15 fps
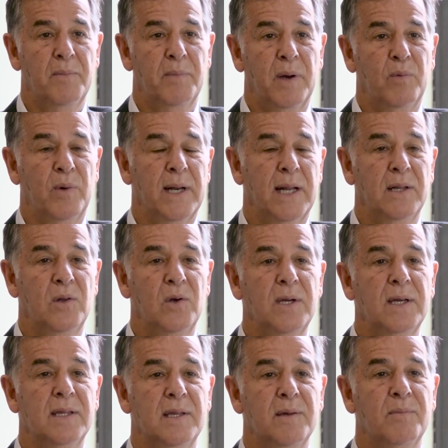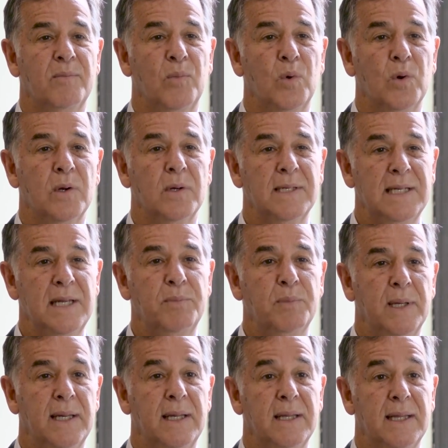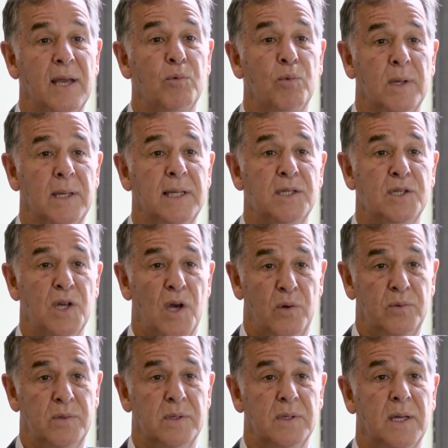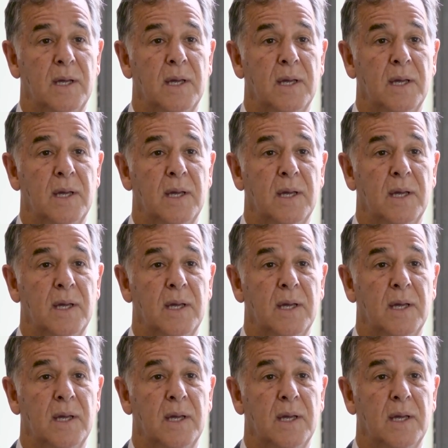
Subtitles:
but when I look at them more deeply, they really don't.